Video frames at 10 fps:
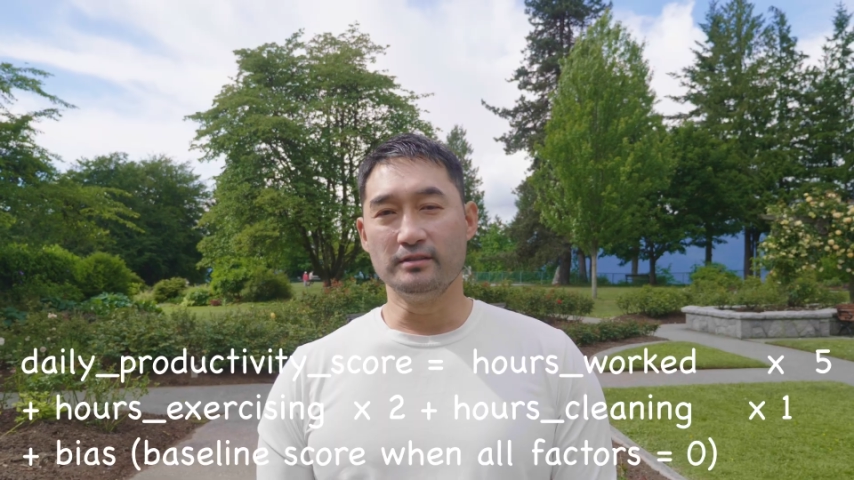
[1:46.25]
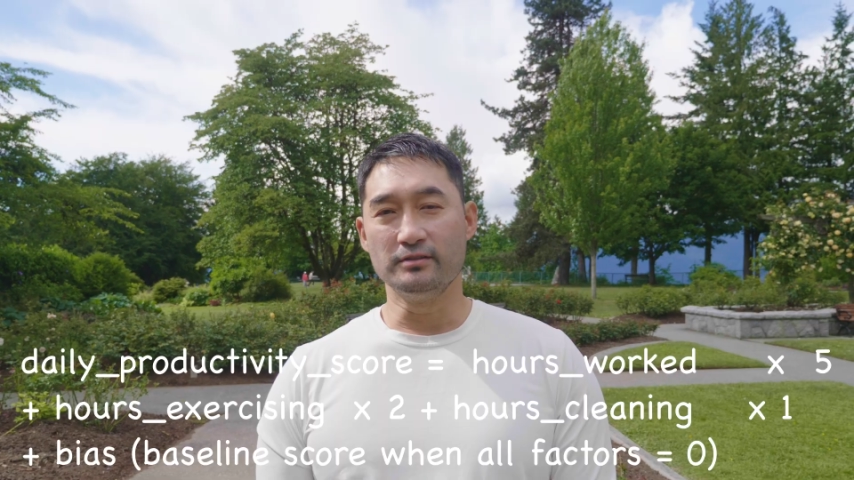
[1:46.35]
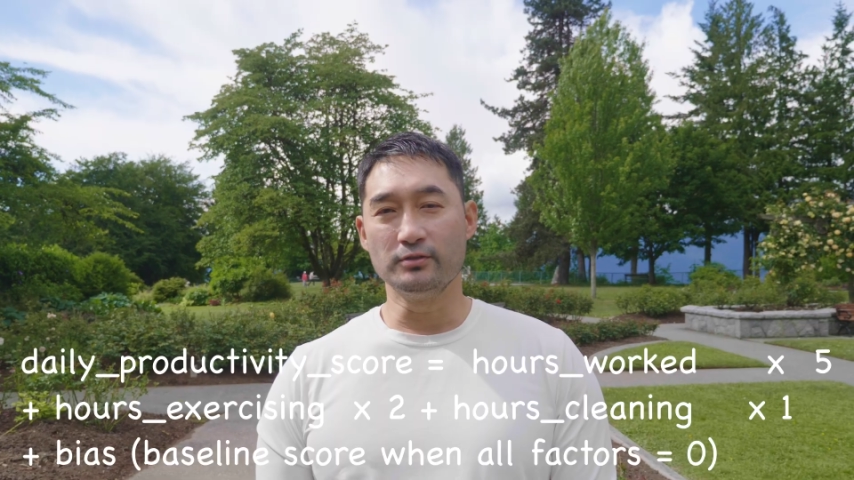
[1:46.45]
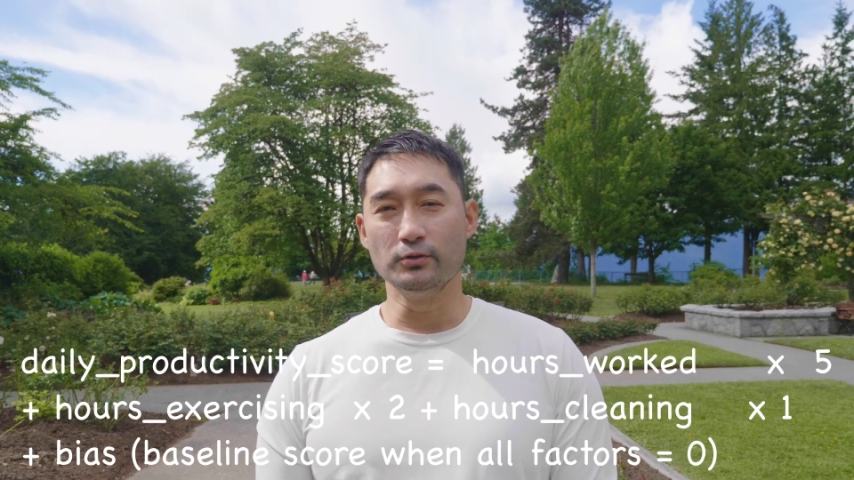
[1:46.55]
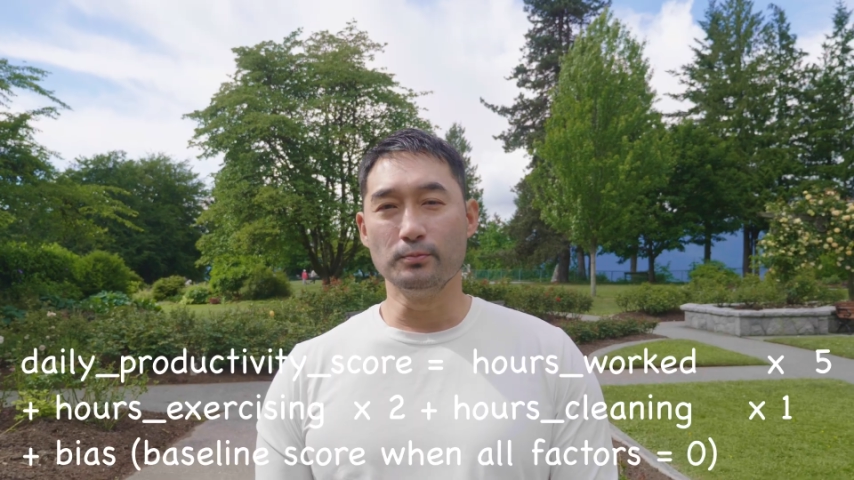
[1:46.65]

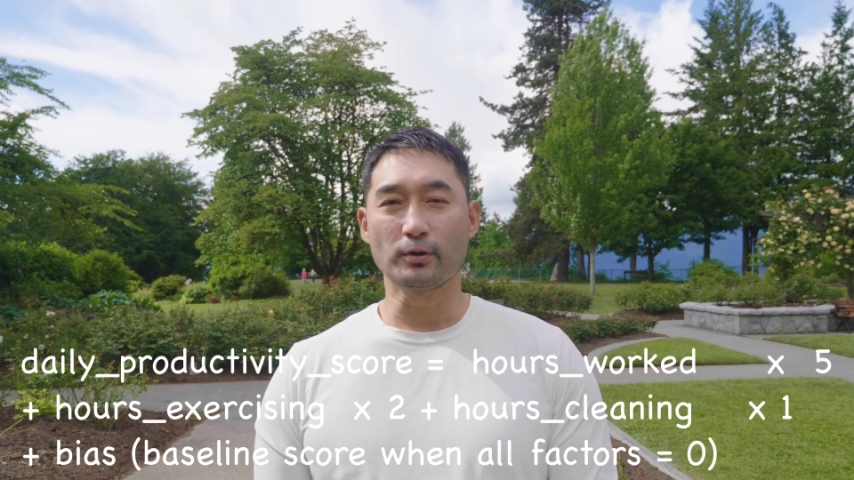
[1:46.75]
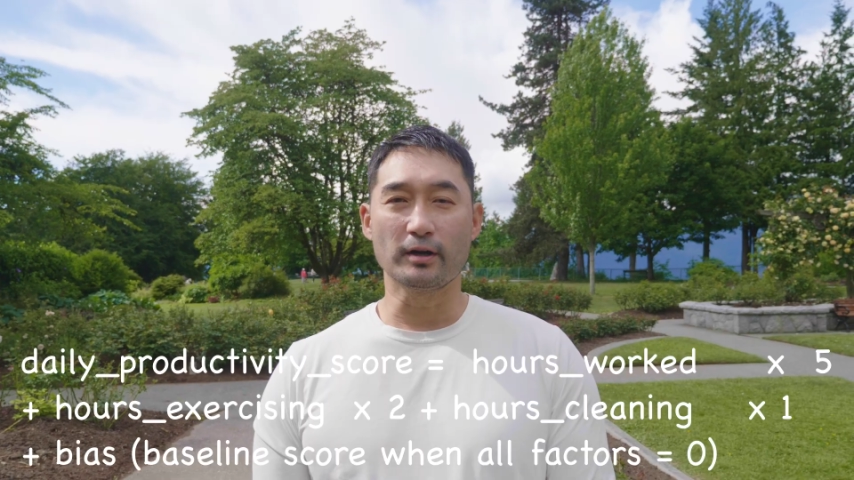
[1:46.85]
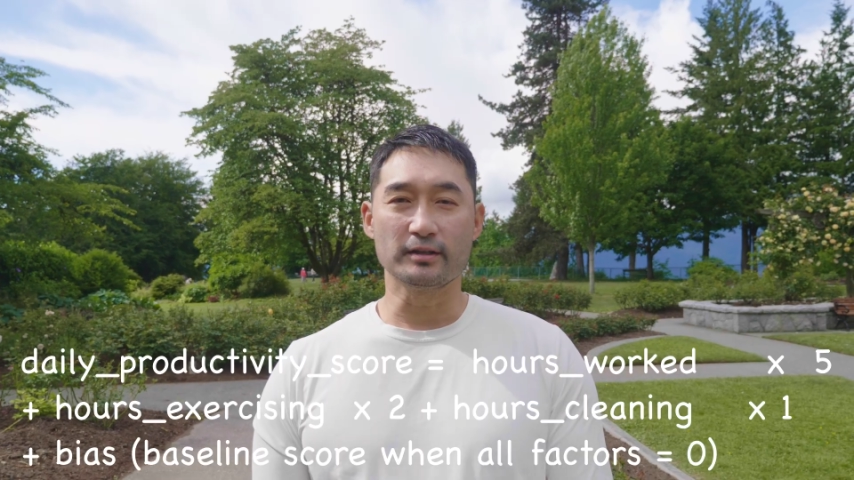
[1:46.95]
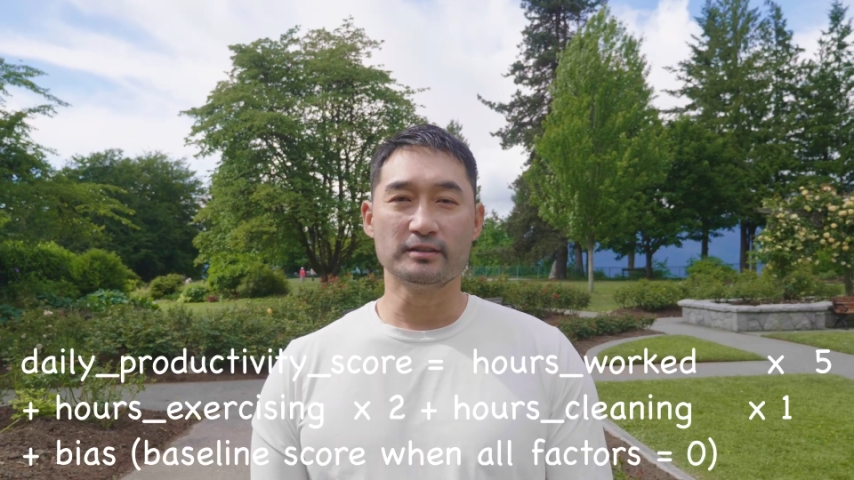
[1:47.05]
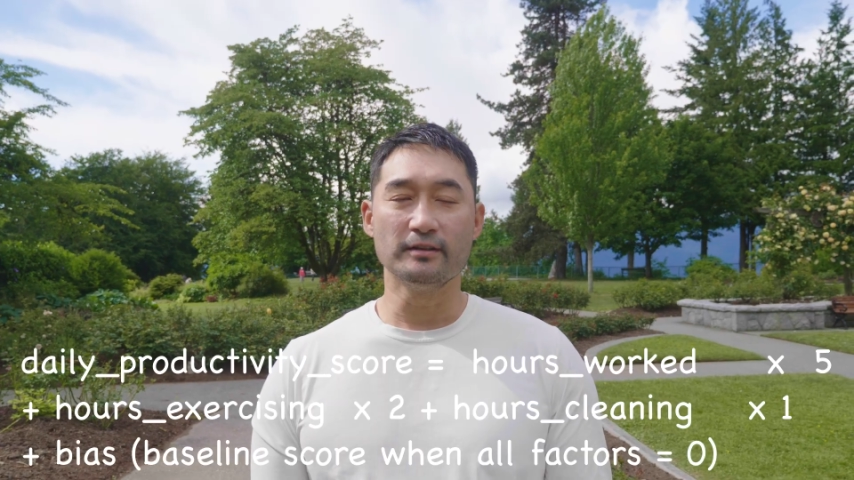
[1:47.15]
to
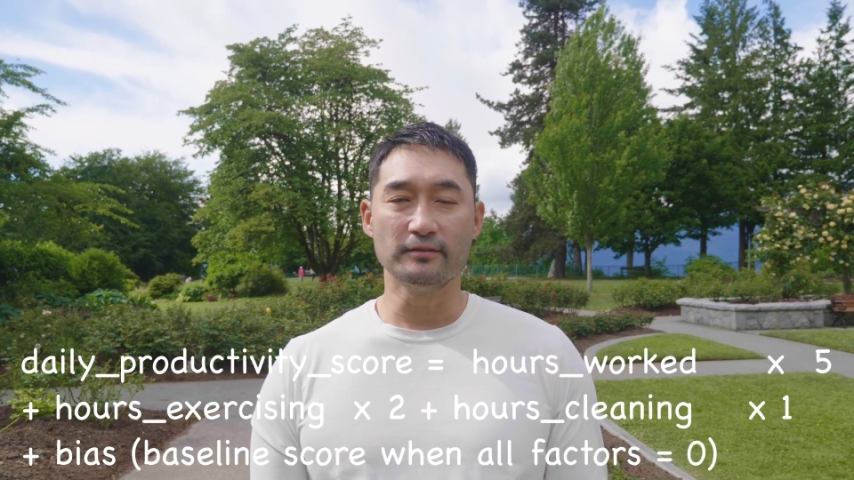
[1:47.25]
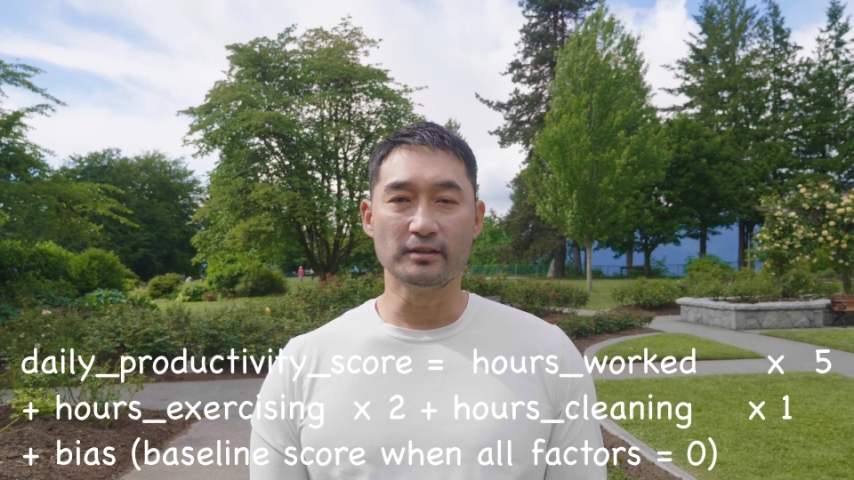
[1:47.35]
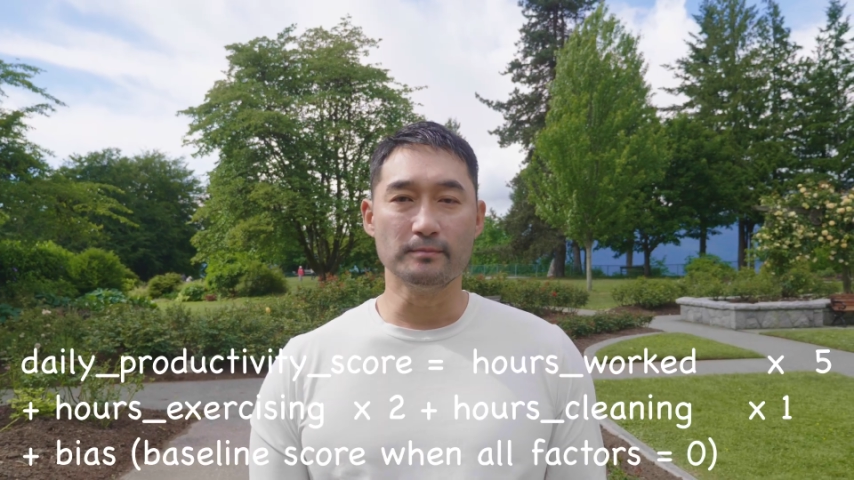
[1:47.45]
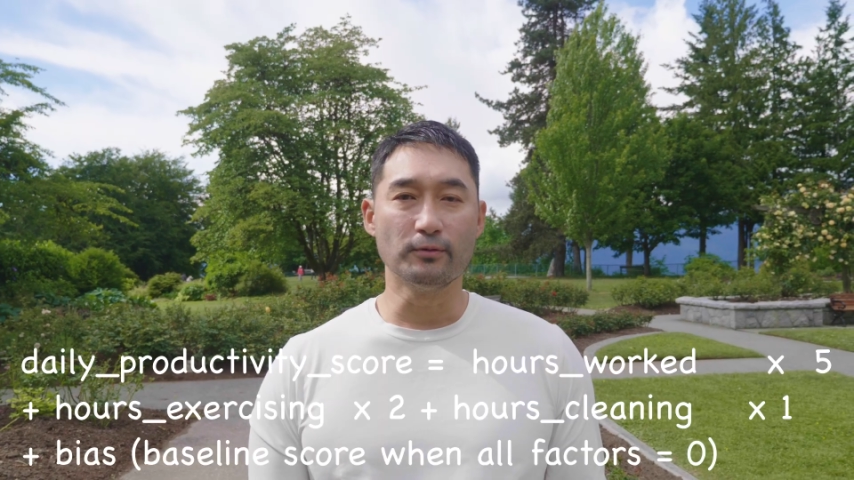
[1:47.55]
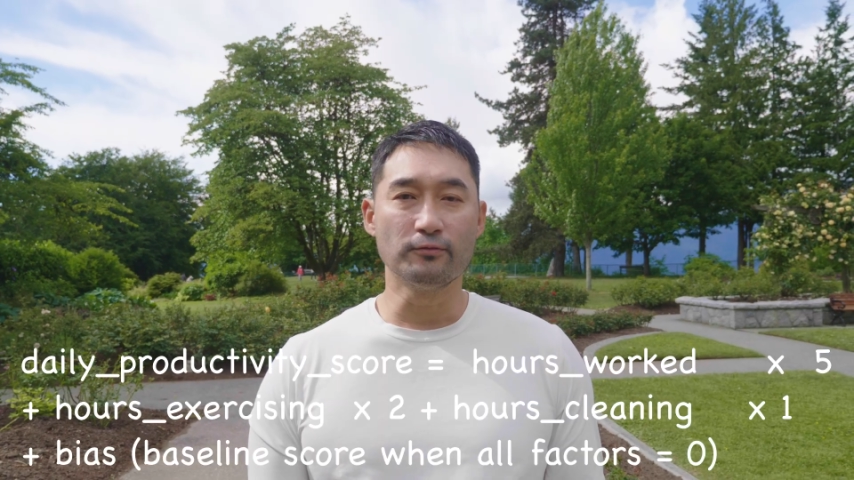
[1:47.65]

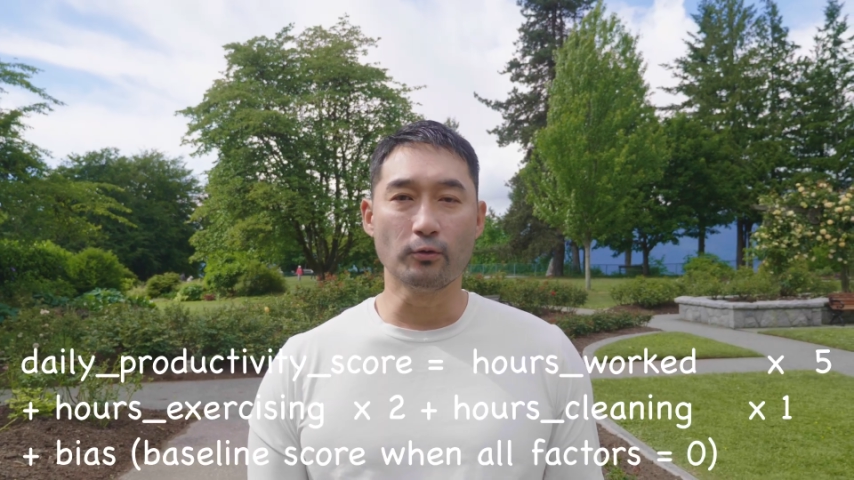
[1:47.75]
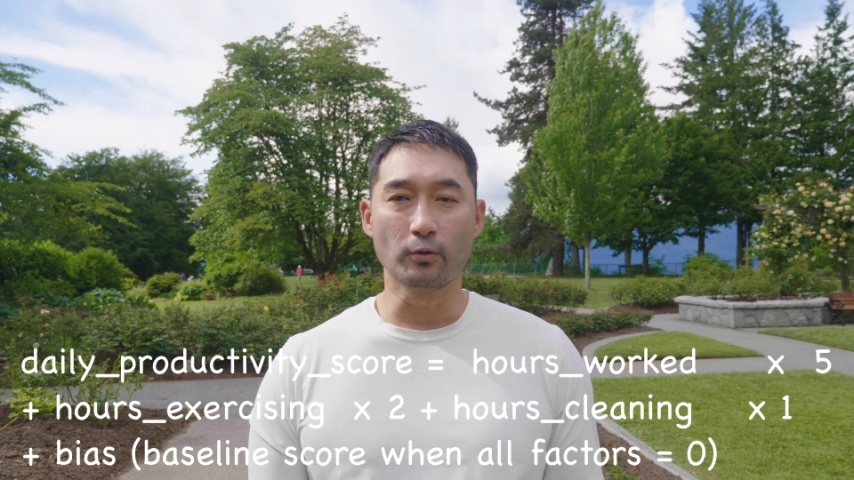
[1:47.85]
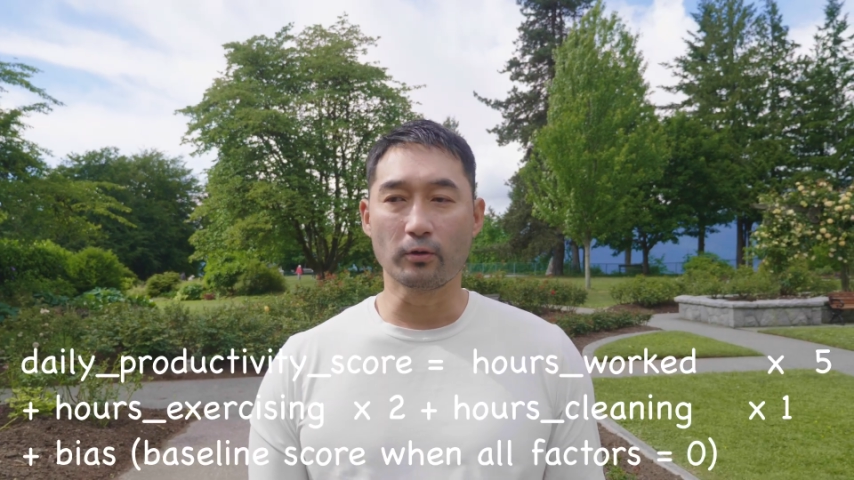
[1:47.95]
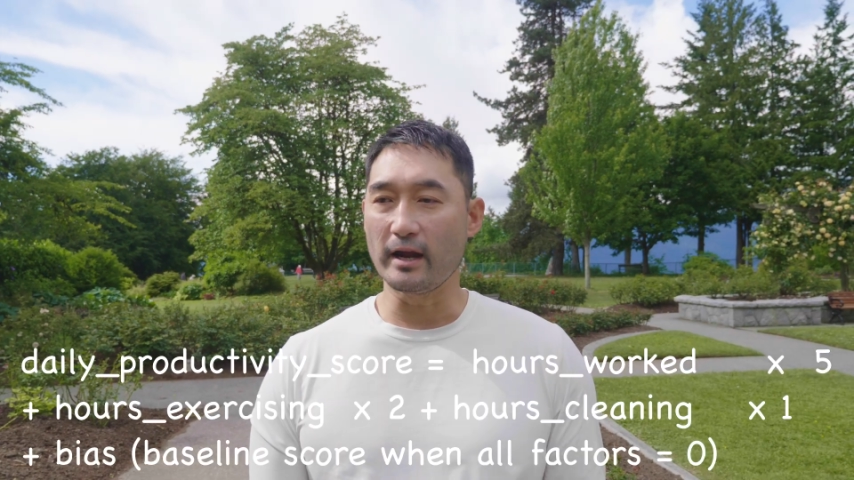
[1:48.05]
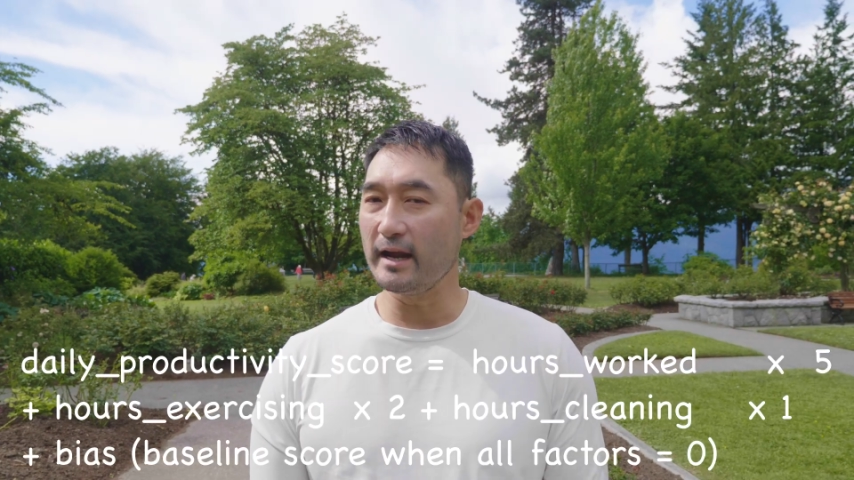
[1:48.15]
productivity before